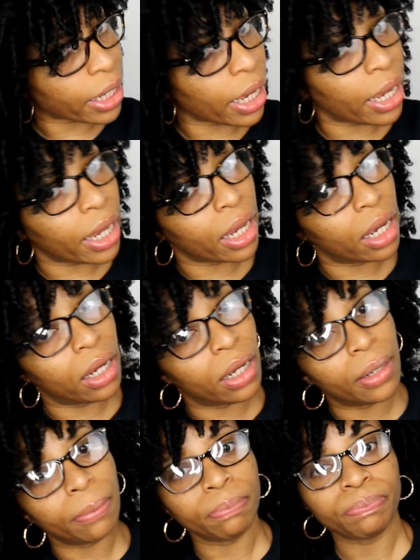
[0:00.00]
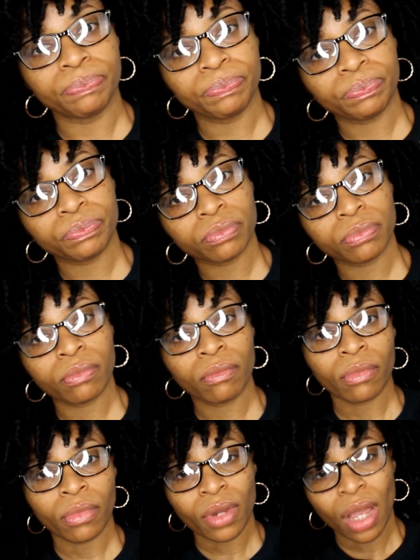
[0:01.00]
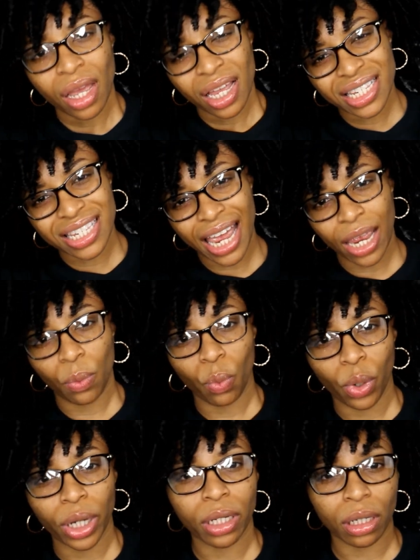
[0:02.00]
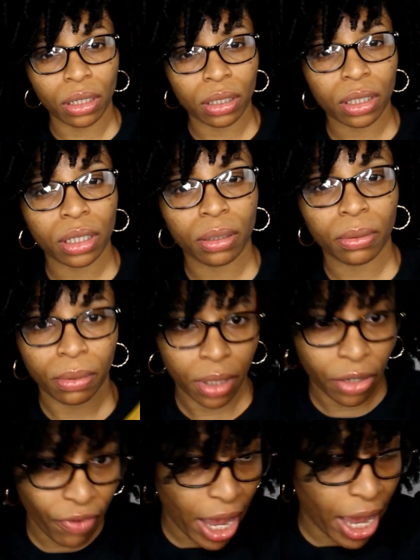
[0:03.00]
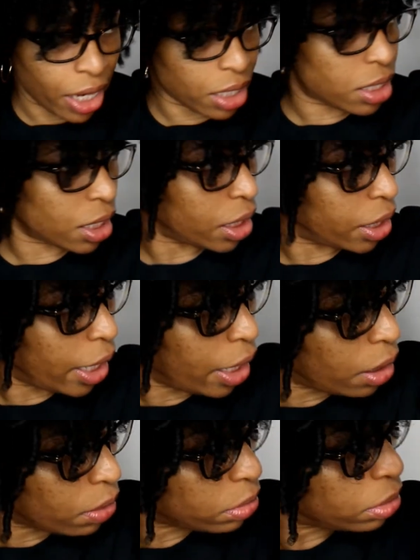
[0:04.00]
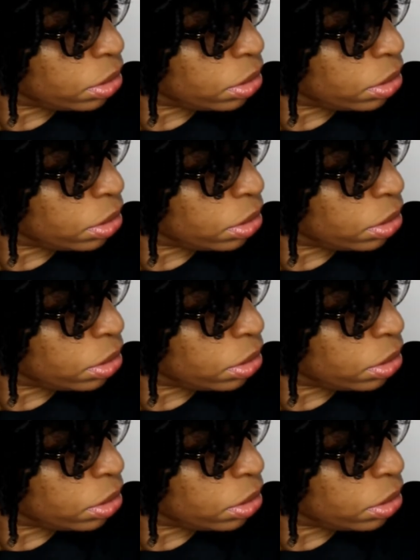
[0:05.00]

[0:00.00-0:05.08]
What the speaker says: a day one look if I had took it down.